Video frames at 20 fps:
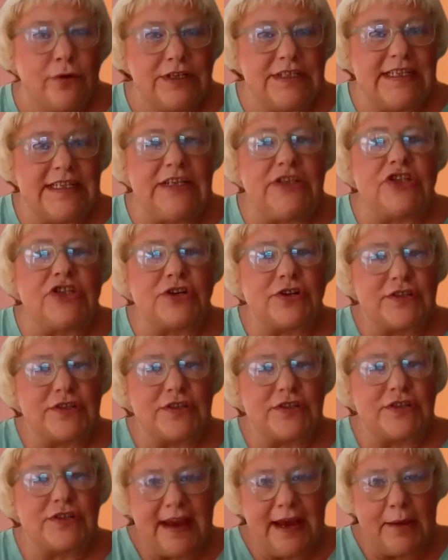teachers,
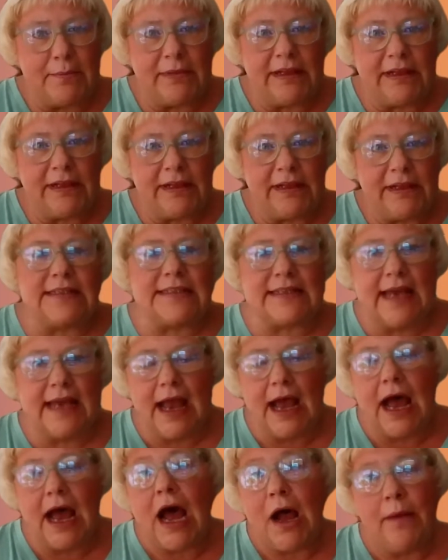families,
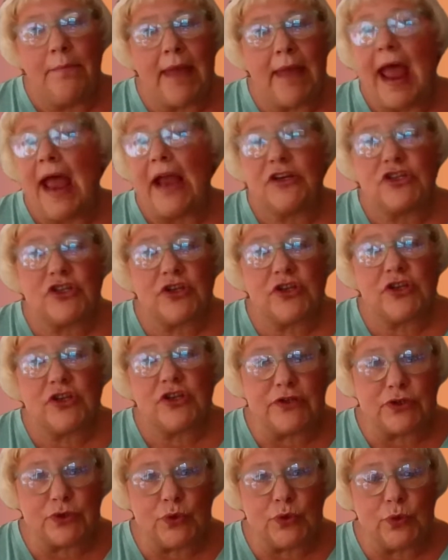actually the
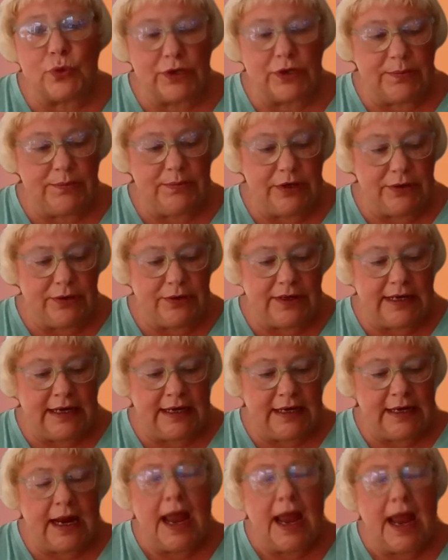school
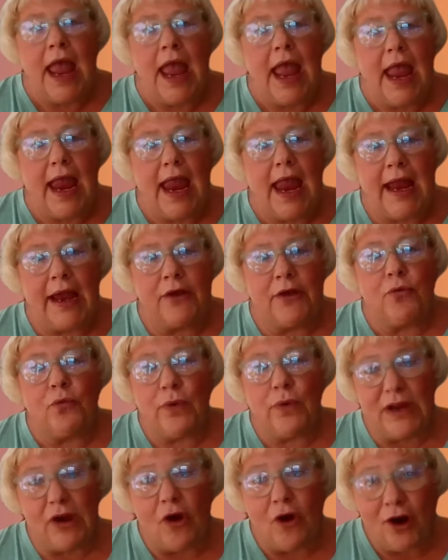community. And
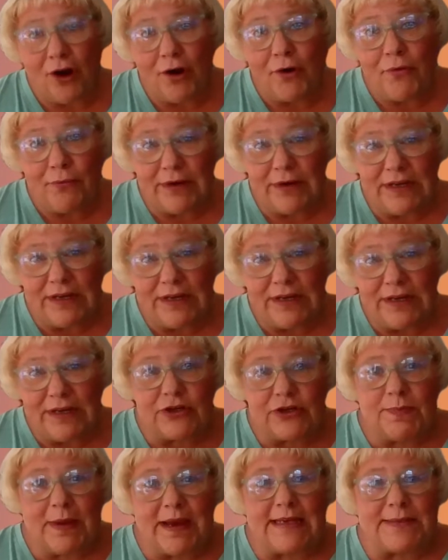we are a
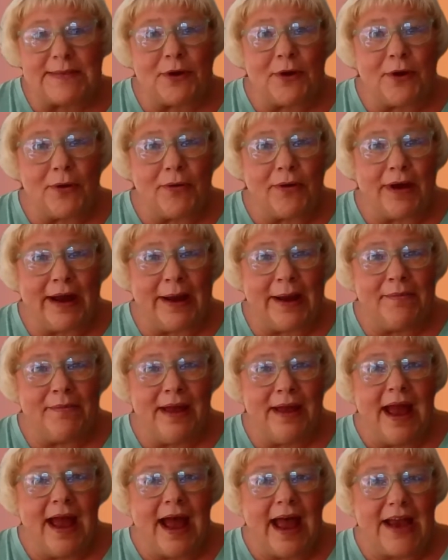research-based program.
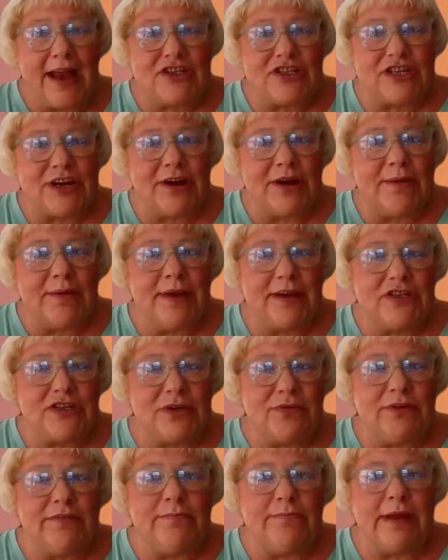as Sherry
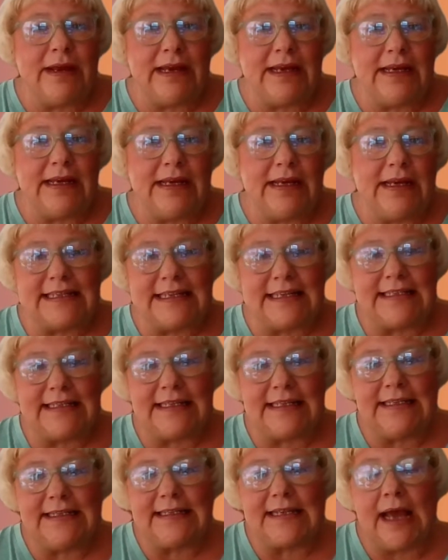mentioned, we've been in
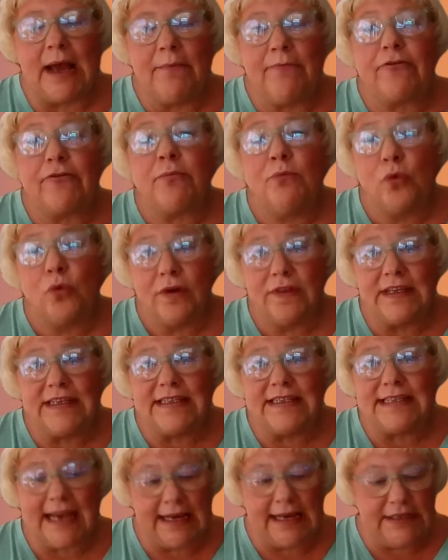existence for more
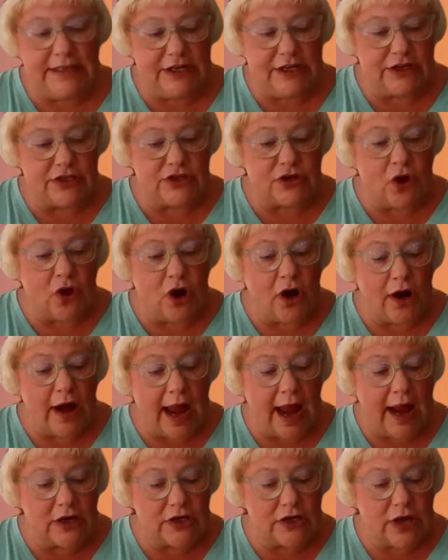than 10 years.
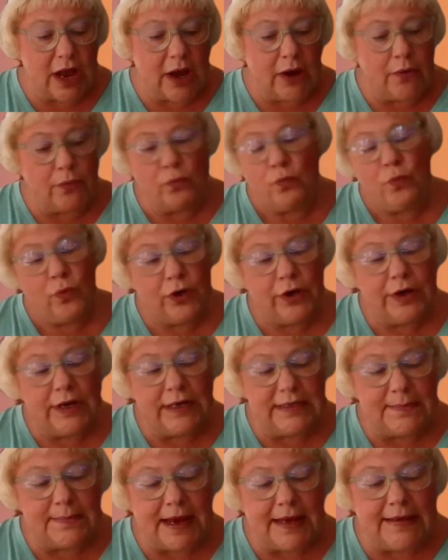We're
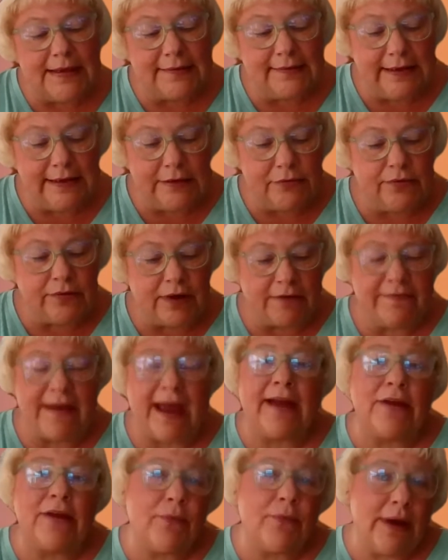independently
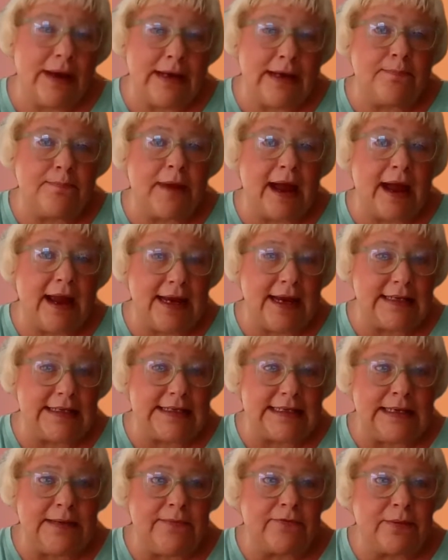evaluated by a
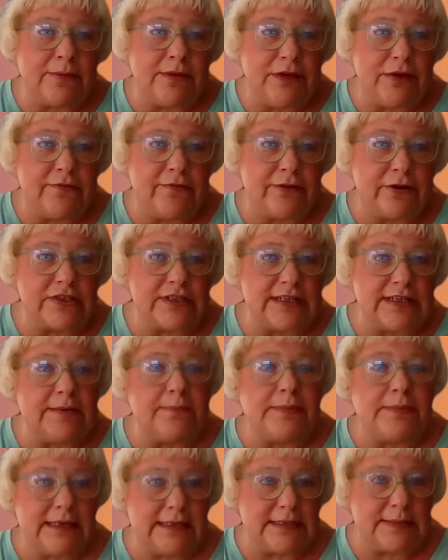team from the University of
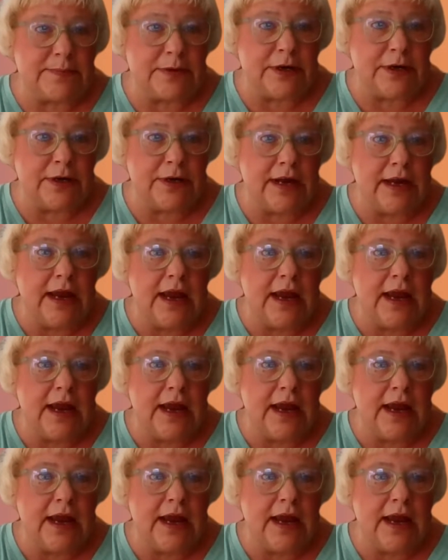Pittsburgh.